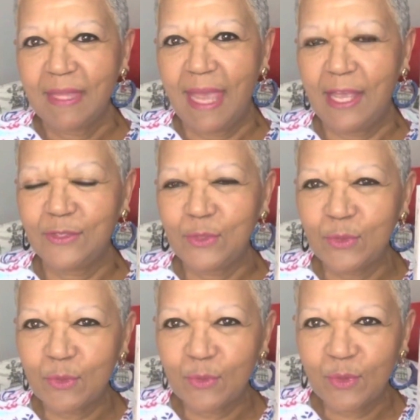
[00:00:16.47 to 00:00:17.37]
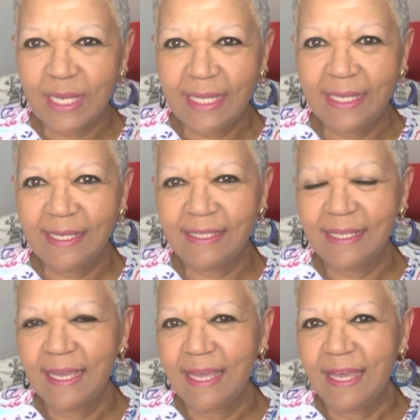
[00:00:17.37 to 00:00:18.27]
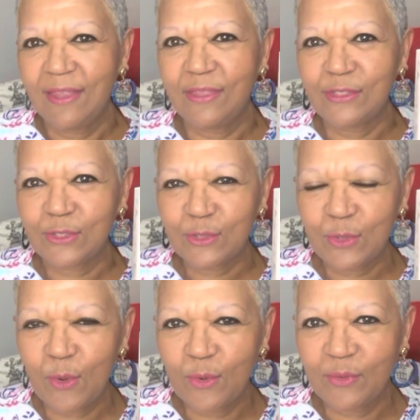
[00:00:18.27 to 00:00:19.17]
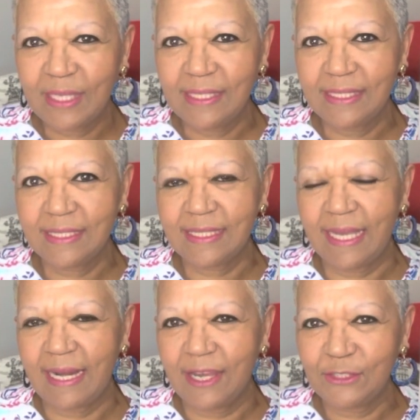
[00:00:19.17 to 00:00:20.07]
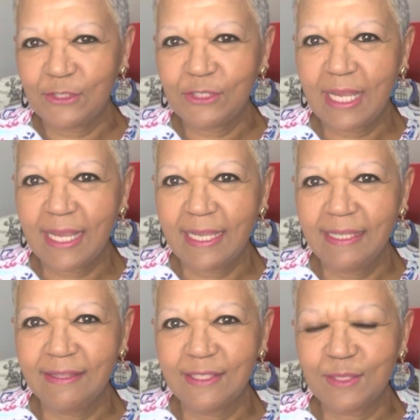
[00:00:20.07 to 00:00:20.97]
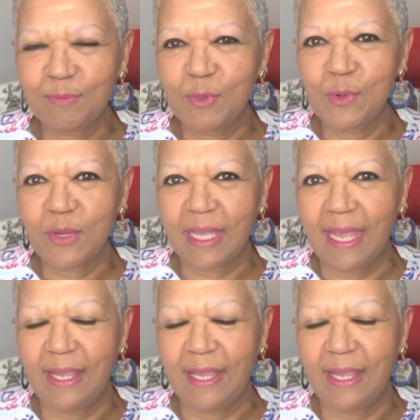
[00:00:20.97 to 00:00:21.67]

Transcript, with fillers: as you read the stories that I share in this book,